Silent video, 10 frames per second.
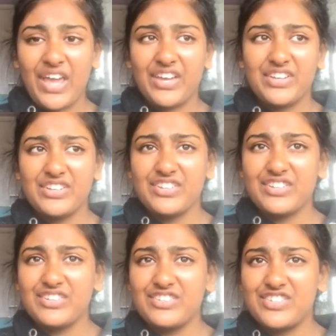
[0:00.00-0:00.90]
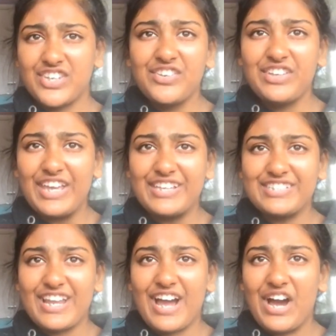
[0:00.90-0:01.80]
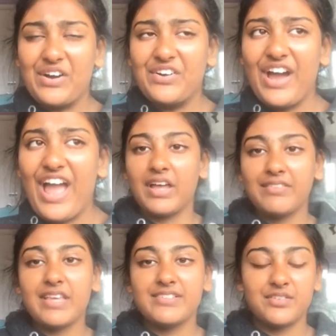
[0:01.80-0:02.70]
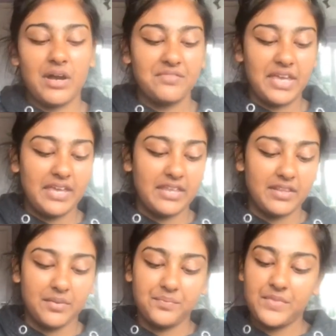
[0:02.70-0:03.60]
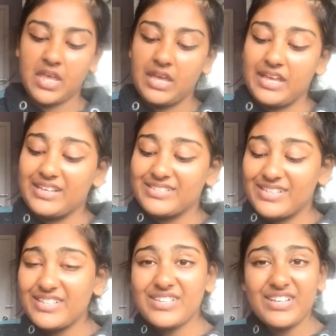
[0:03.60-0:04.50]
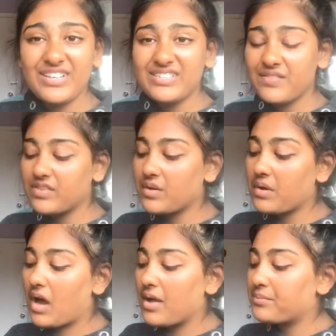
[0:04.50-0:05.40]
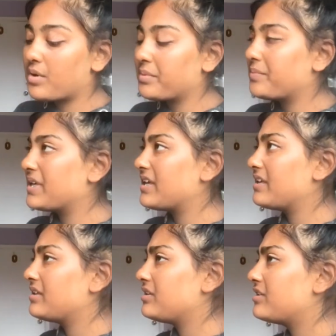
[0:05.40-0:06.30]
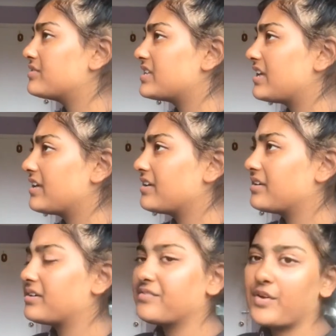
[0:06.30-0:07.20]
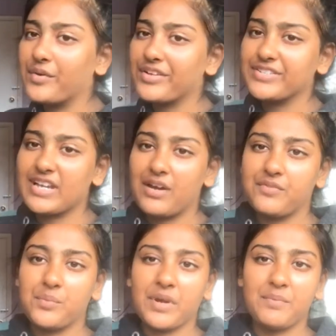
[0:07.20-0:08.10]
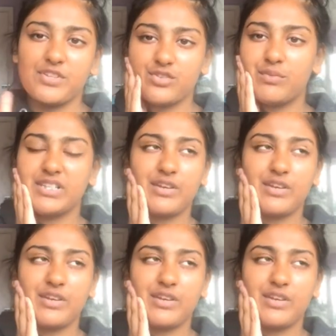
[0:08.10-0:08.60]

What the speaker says: like 2 years now. Like, they still have ink in them. Scissors, even though I'm probably using folders now for pretty much all my